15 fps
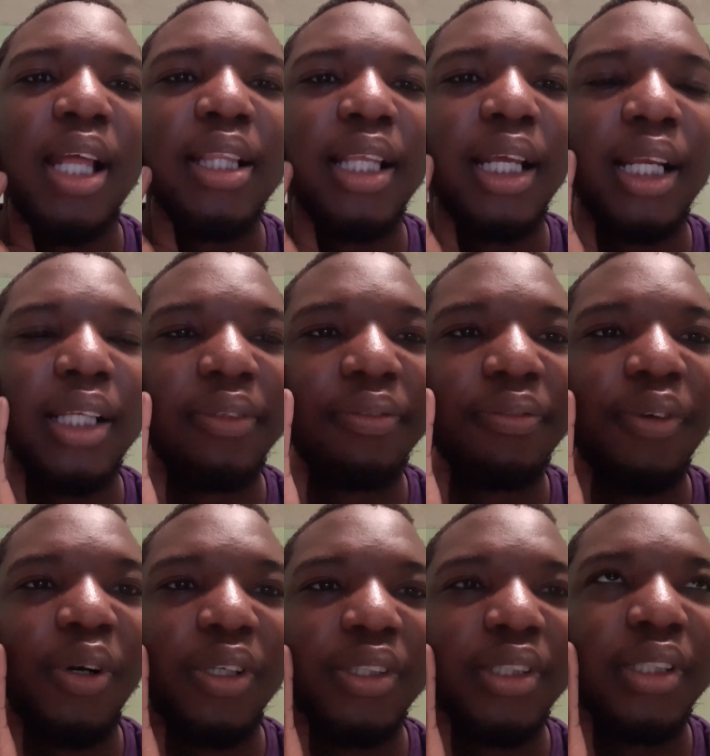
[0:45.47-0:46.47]
that had
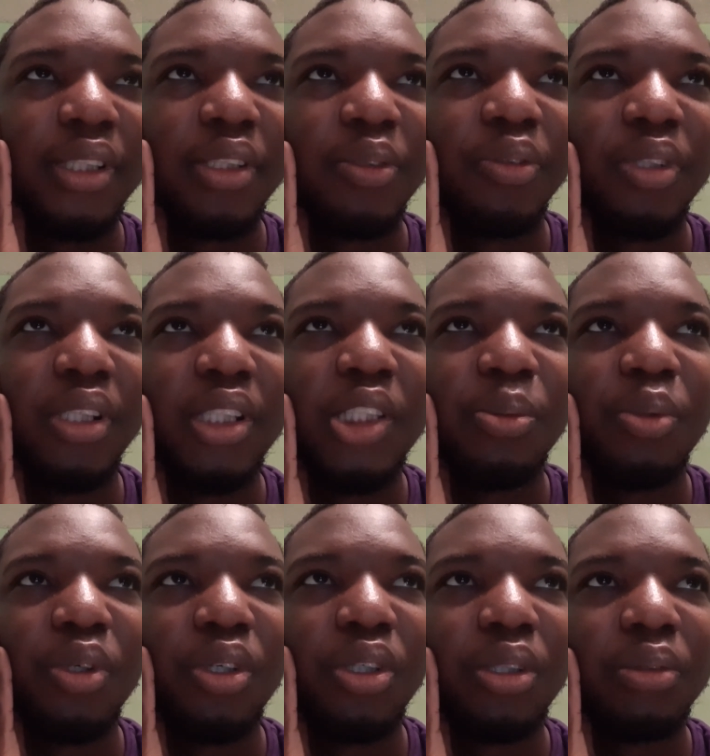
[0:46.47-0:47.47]
fought during this
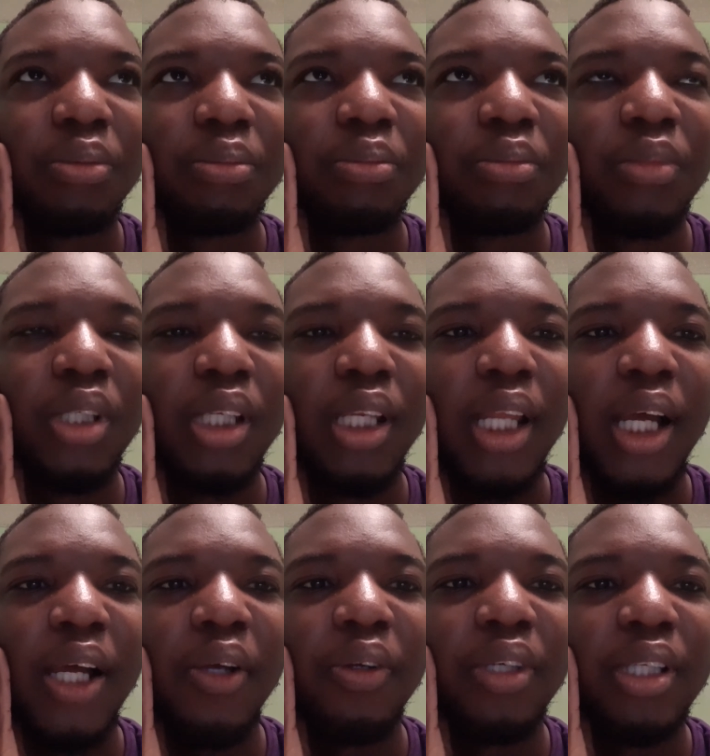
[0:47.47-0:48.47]
war
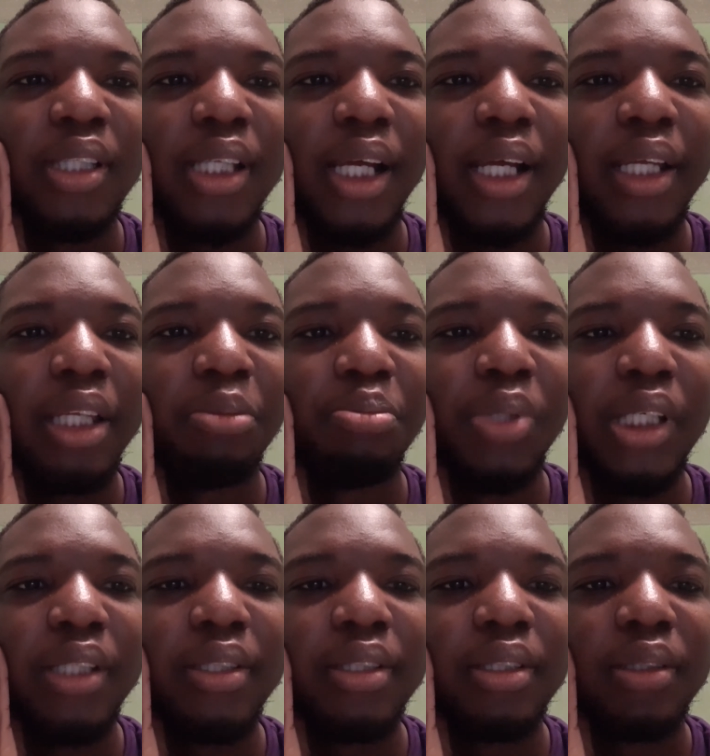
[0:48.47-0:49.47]
now could die in
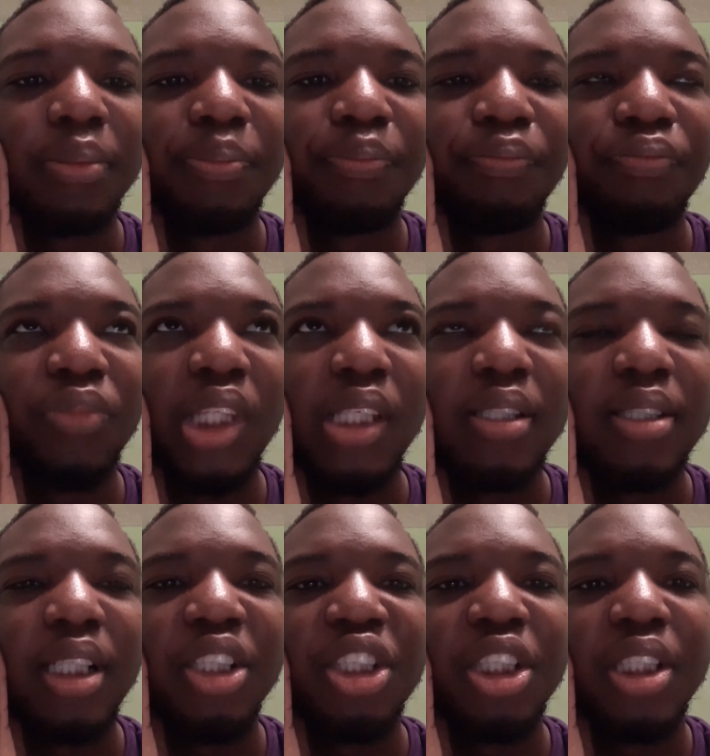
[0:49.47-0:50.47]
peace.
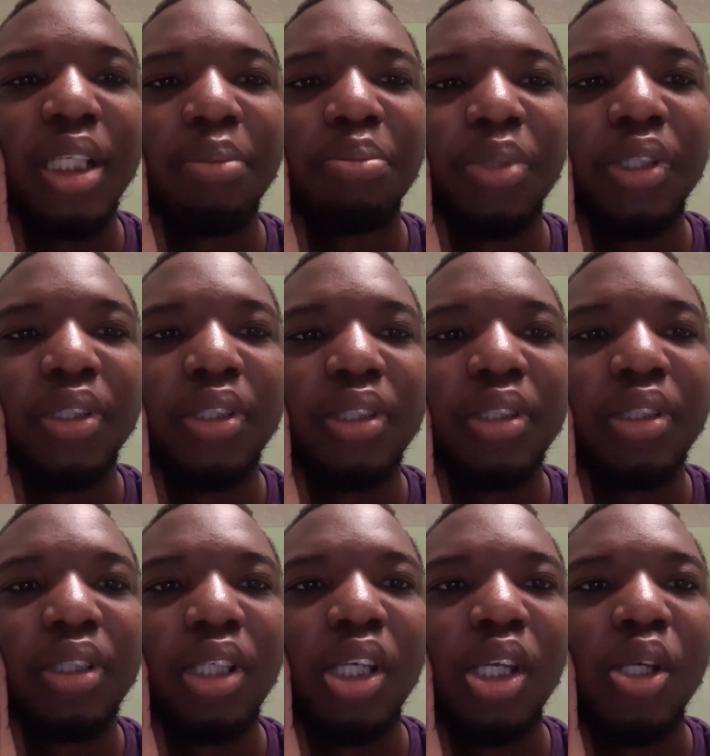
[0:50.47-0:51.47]
Such examples
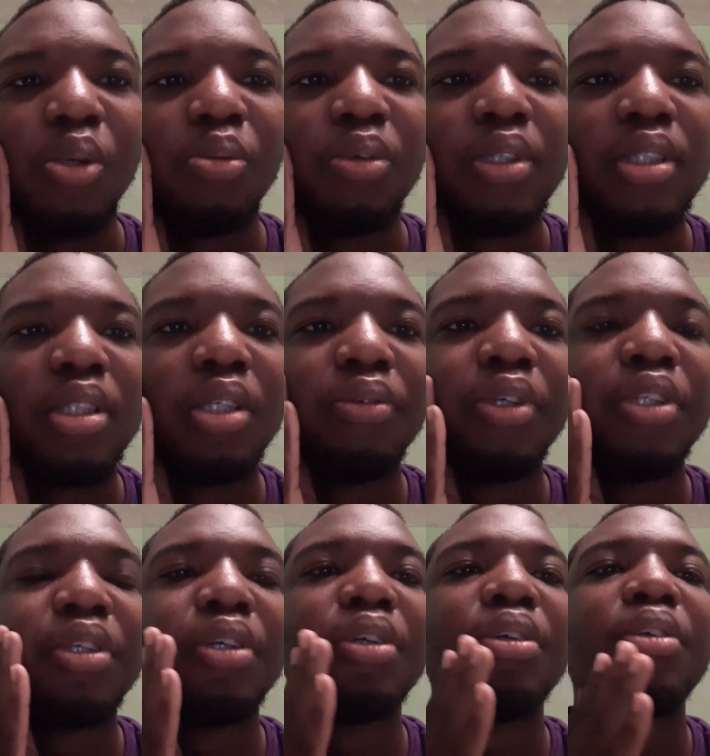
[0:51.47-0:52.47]
was the
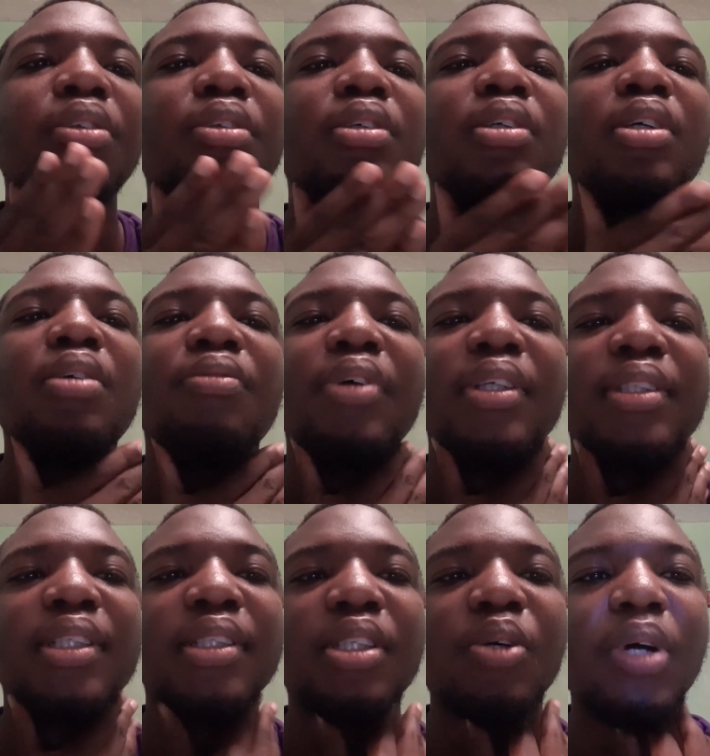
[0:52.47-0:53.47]
returned
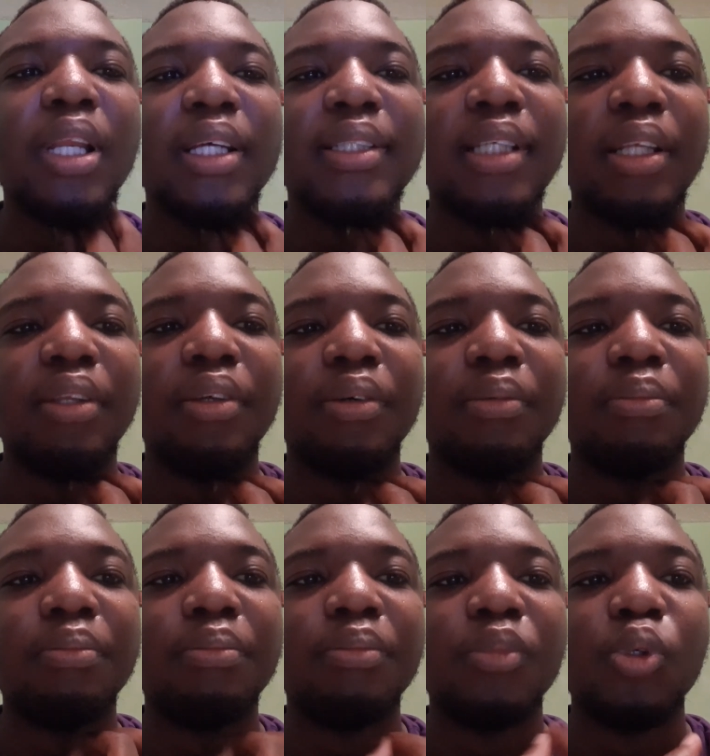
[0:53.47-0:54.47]
Francisco Alexander,
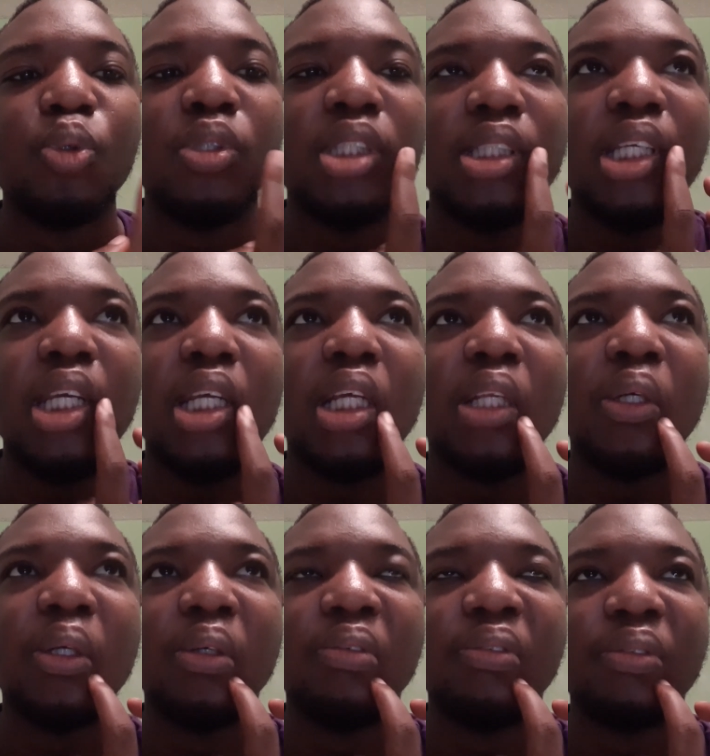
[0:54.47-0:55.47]
who stayed at
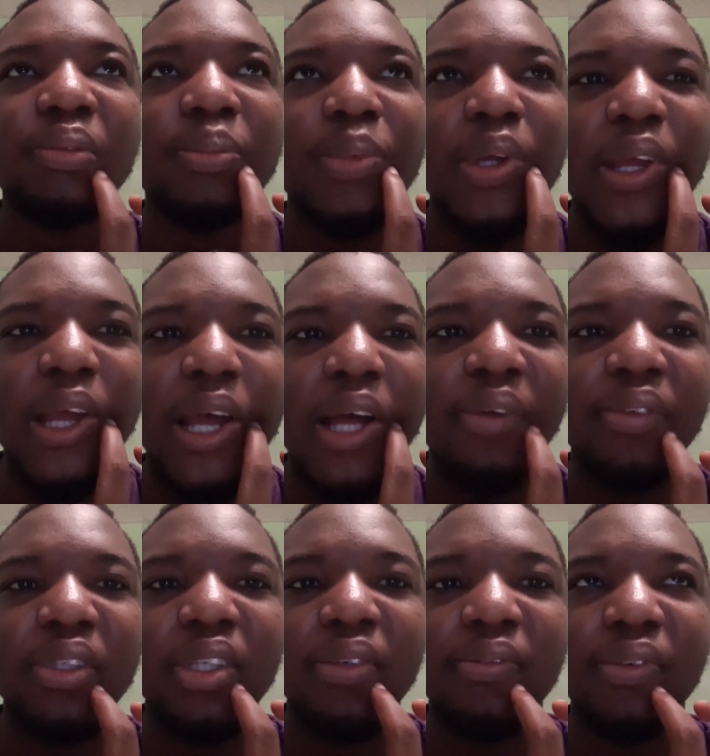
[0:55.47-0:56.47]
Earth
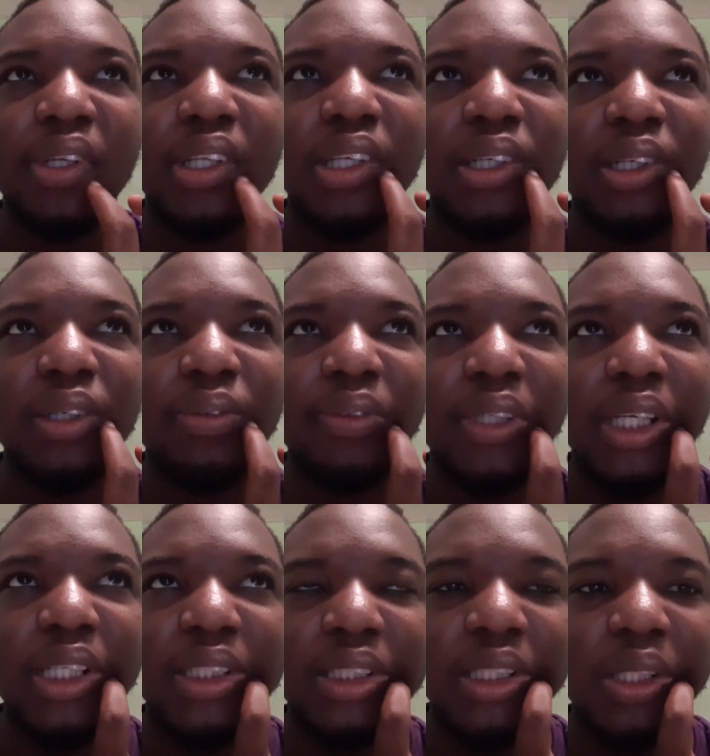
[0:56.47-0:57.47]
after defending Earth
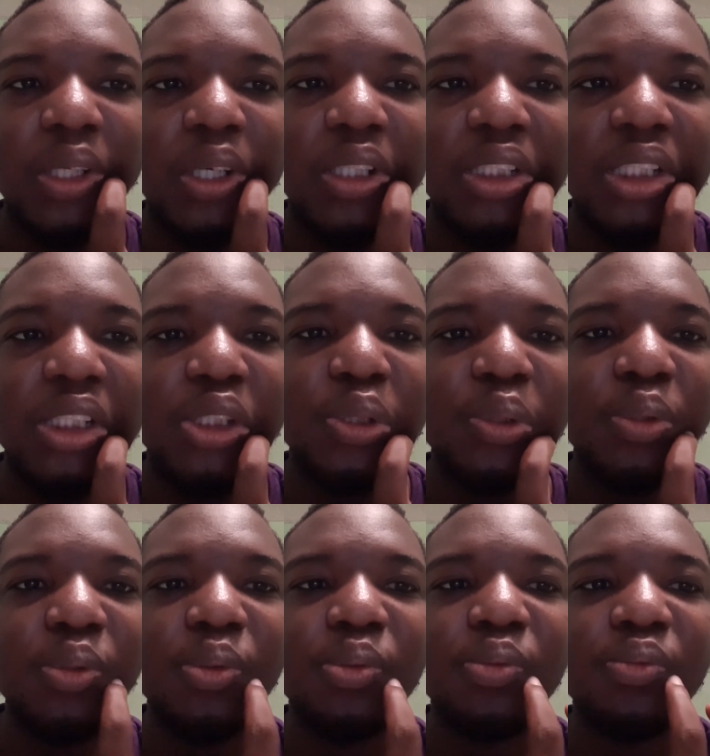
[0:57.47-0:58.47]
against a large
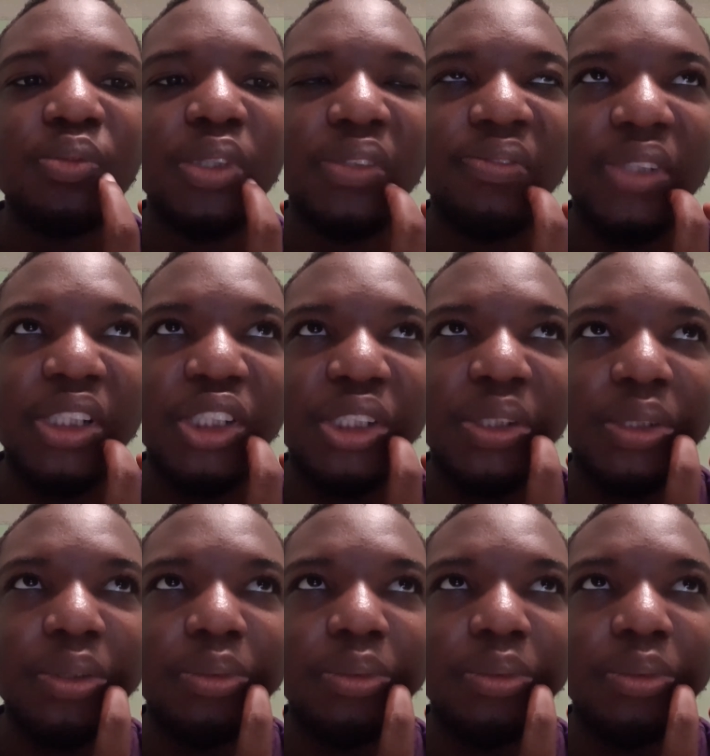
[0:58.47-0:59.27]
Kichu invasion.